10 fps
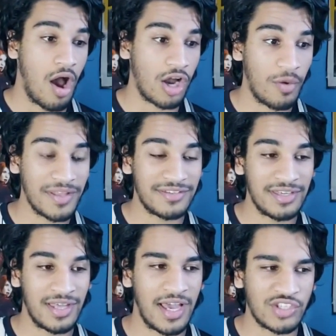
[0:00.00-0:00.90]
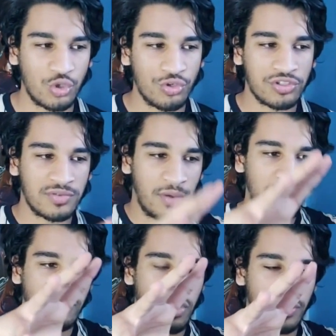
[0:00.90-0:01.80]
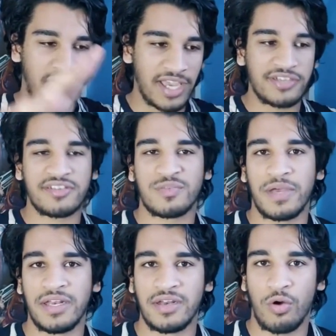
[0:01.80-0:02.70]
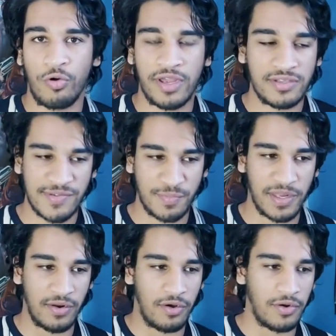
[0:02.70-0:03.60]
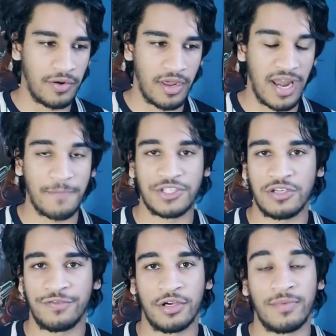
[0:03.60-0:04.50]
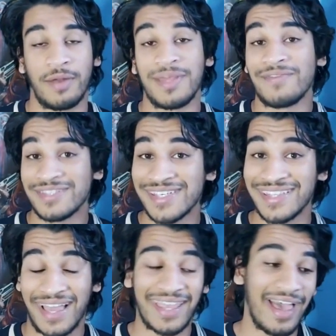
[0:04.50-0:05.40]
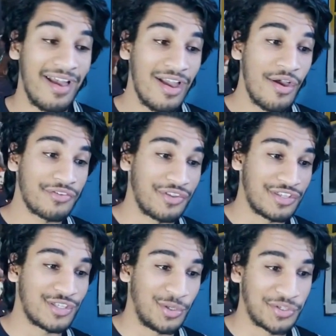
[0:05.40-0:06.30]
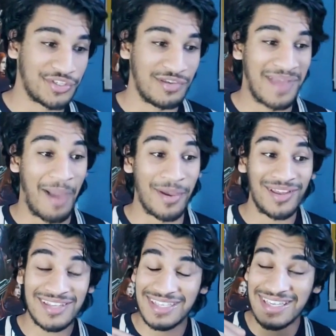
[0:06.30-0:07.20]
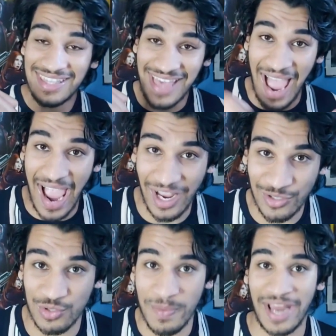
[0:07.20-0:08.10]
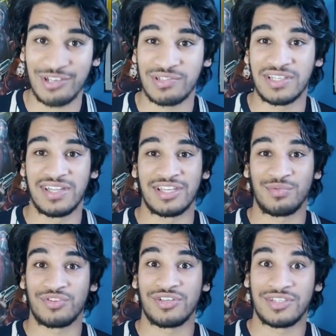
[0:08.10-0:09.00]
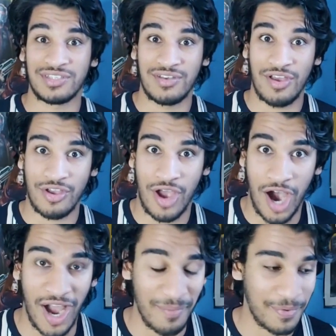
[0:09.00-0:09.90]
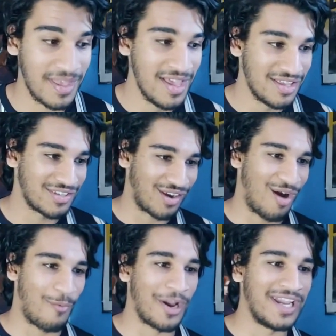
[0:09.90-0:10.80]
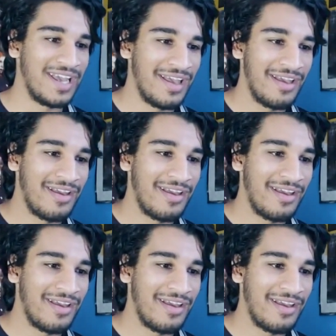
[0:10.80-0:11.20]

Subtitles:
I can't wait to see that. It's awesome that we've got an Asian spin, an Oriental spin on an MCU film, and we haven't seen that yet. So this is awesome. And we're going to see the actual Mandarin in this, which is hype. So can't wait.